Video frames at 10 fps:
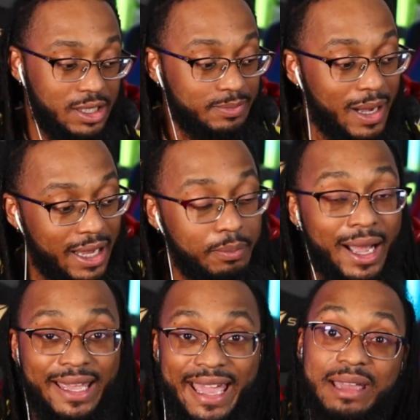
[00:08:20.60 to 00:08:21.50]
my
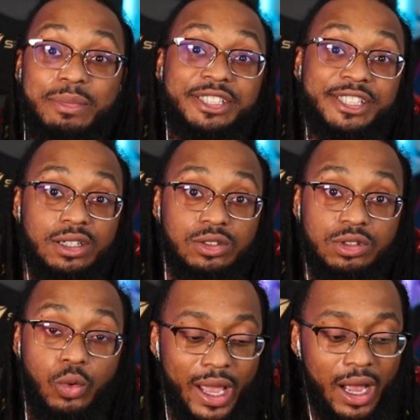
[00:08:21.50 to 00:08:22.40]
gaming channel,
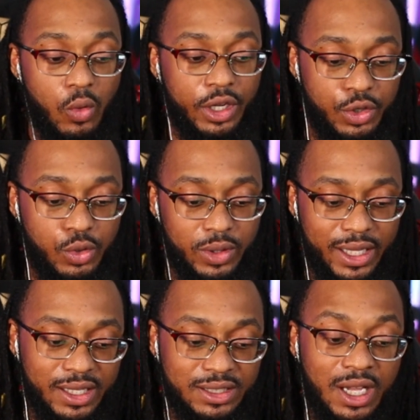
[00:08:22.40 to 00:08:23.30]
the way I want to do it
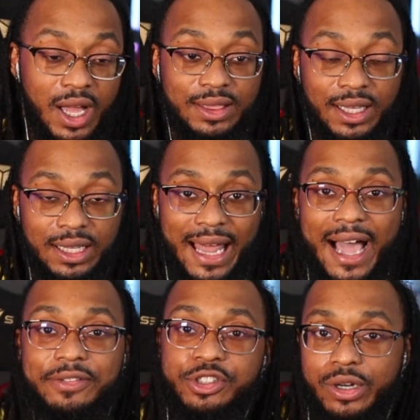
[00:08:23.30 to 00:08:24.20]
is the
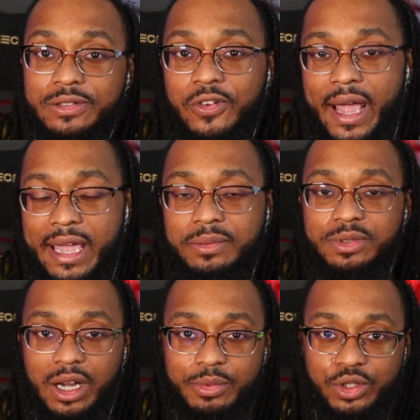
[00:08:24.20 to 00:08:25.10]
live streams for
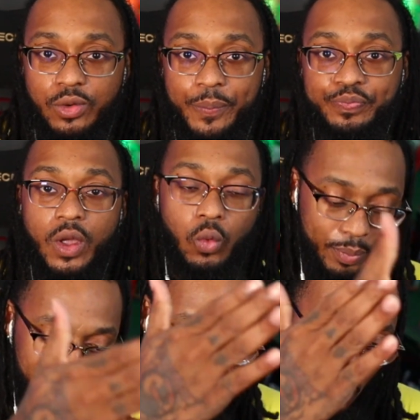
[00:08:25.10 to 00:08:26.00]
AMW will
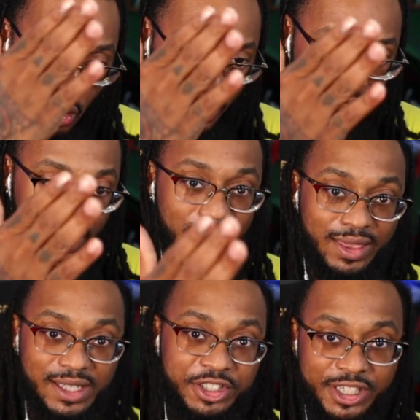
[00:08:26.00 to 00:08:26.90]
be on
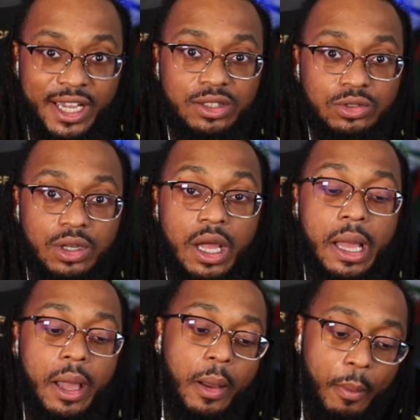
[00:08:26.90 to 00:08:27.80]
this channel,
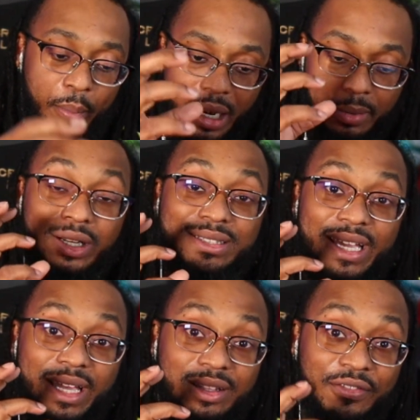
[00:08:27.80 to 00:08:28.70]
but I'm going to
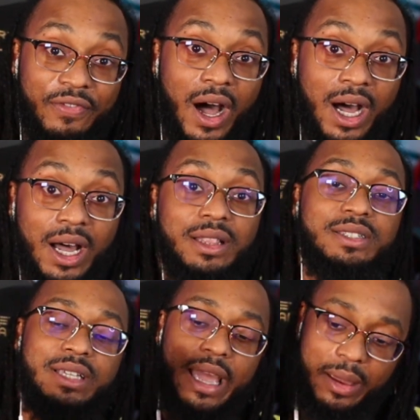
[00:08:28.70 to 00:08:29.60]
take the
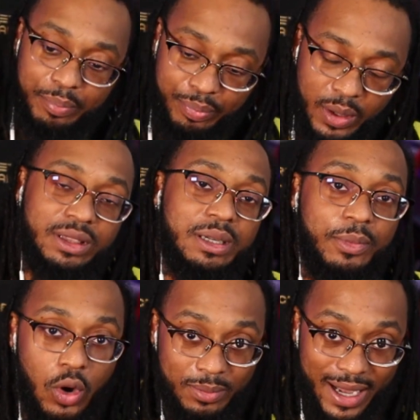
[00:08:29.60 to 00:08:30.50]
VODs and put them
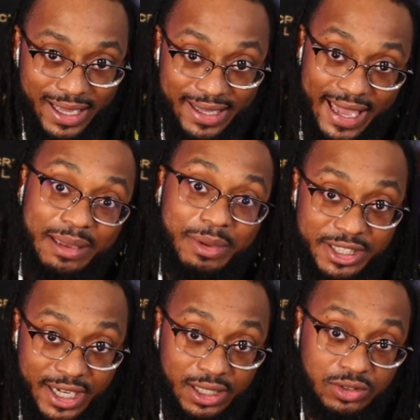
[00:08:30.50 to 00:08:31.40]
on my gaming channel.